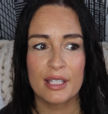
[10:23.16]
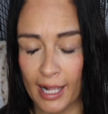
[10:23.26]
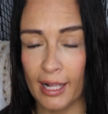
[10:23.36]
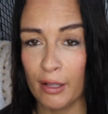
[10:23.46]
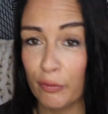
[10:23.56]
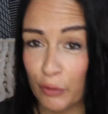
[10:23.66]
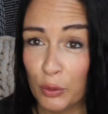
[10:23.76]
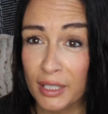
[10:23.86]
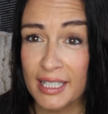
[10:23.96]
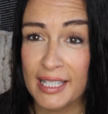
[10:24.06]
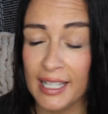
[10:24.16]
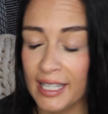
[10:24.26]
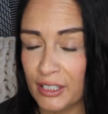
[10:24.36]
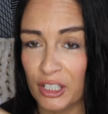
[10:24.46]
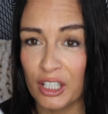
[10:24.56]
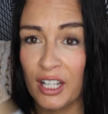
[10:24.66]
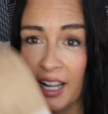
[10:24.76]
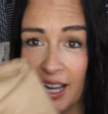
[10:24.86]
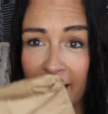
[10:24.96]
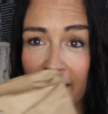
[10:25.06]
Okay, a few days later,
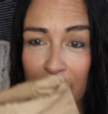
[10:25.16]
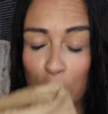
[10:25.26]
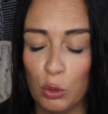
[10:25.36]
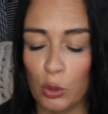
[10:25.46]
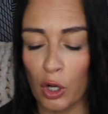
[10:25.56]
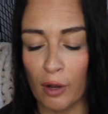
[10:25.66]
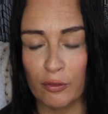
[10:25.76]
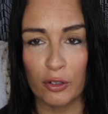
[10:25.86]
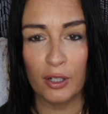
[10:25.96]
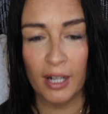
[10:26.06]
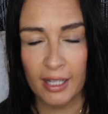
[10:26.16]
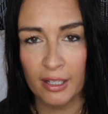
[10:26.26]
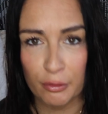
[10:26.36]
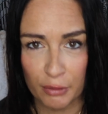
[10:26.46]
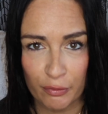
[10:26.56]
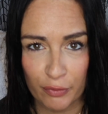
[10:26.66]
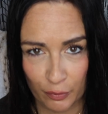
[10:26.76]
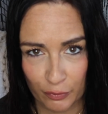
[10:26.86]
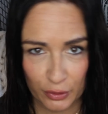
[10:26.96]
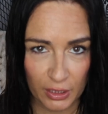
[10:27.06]
I got a new cover. I got a
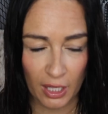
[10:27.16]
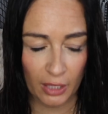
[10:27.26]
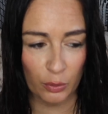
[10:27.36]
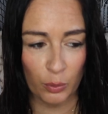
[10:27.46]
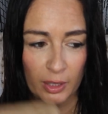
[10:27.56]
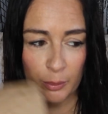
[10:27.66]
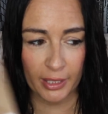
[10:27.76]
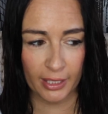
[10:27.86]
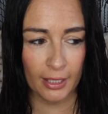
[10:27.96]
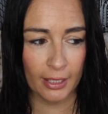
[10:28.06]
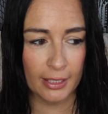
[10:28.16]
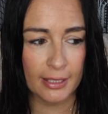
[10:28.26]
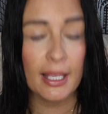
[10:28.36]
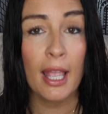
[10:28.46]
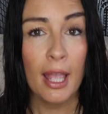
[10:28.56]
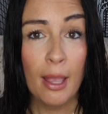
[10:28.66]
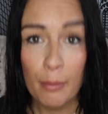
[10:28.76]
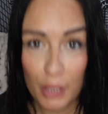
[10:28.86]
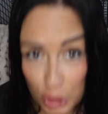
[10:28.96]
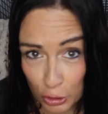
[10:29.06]
refund for the other one because
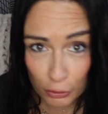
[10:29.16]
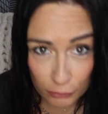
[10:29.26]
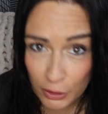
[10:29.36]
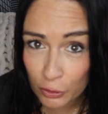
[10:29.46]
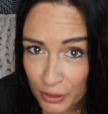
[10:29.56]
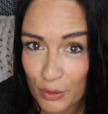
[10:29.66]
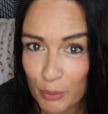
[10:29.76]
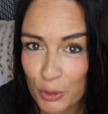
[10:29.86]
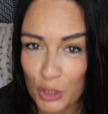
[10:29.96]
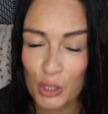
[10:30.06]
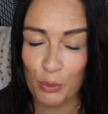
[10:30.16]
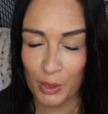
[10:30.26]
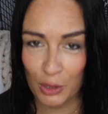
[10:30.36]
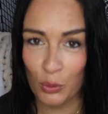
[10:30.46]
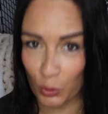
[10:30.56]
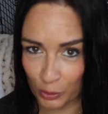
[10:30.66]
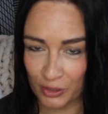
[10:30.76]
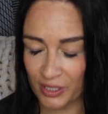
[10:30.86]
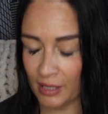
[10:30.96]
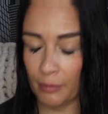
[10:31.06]
make sure you read your descriptions when you
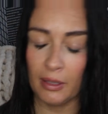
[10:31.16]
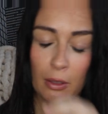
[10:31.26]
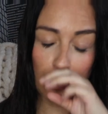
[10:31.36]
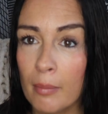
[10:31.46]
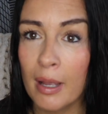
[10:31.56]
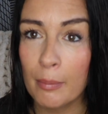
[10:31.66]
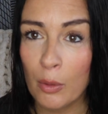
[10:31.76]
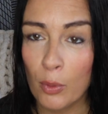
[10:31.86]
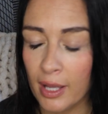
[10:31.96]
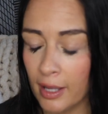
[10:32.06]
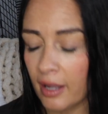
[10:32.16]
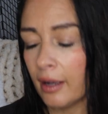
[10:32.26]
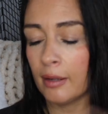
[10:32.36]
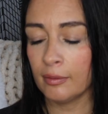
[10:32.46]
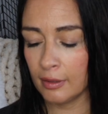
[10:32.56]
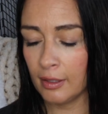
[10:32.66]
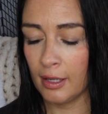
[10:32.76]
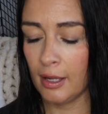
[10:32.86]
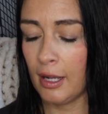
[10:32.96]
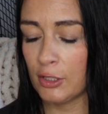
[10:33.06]
order something. Oh, mind my wet hair.
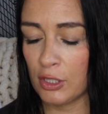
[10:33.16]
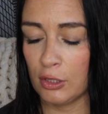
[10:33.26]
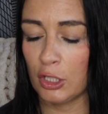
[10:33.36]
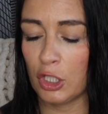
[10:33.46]
I just took a